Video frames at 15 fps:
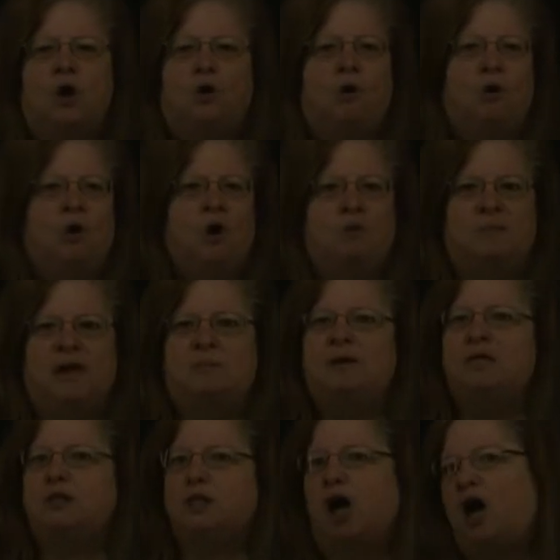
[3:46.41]
Or
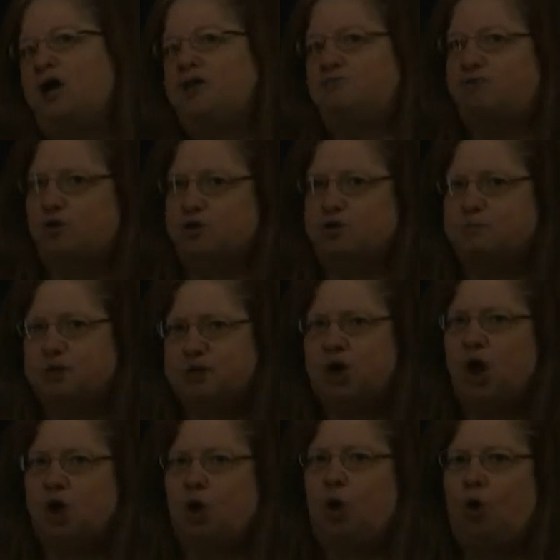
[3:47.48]
maybe law enforcement
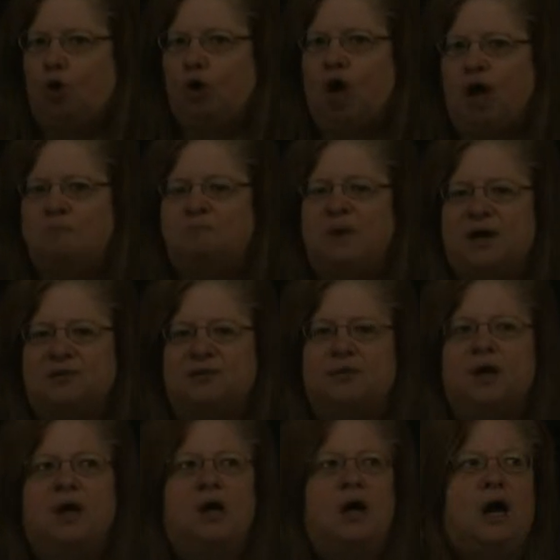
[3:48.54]
got a whole lot better.
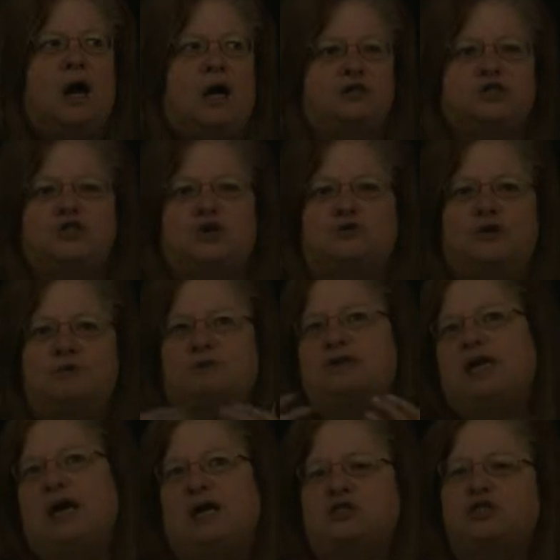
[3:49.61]
And so they were
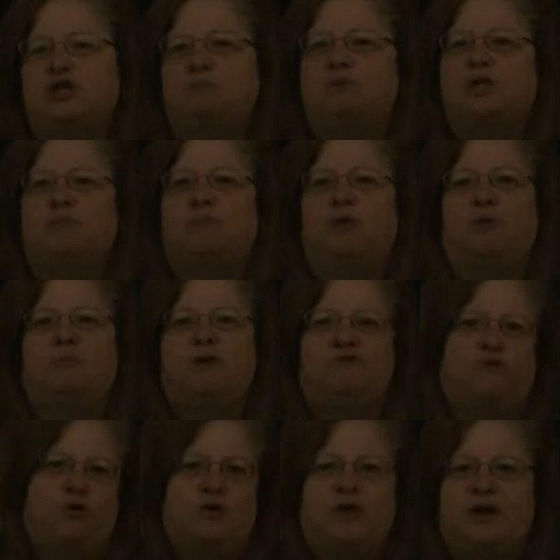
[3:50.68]
catching people
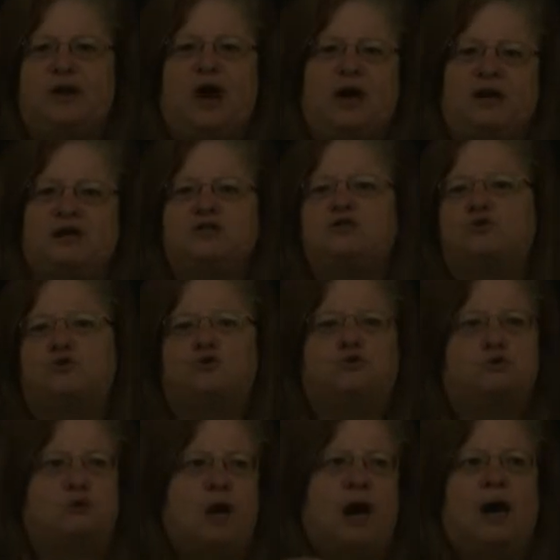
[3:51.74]
before they got into
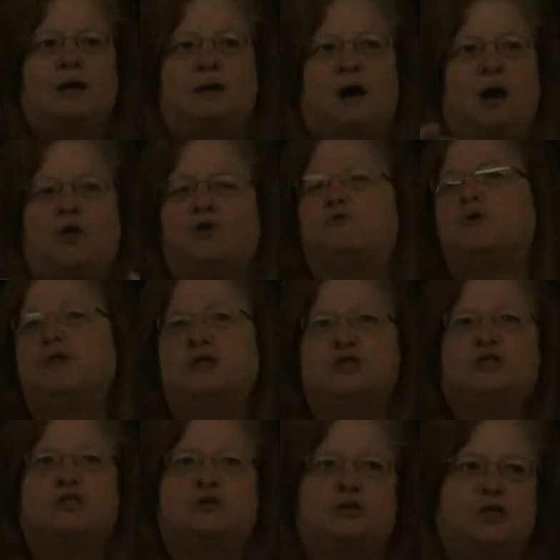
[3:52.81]
uh, all the really
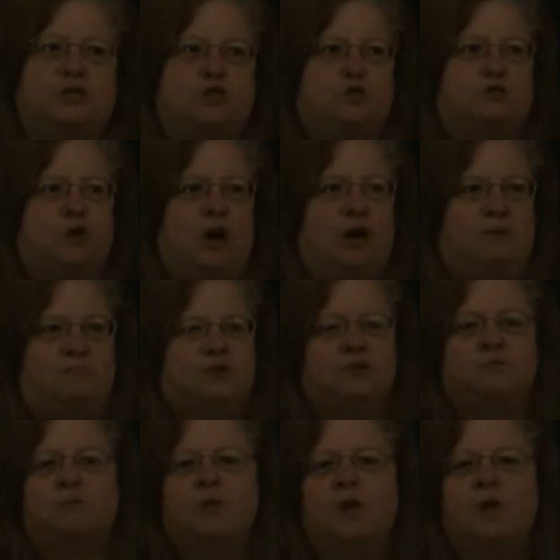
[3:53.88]
serious crimes.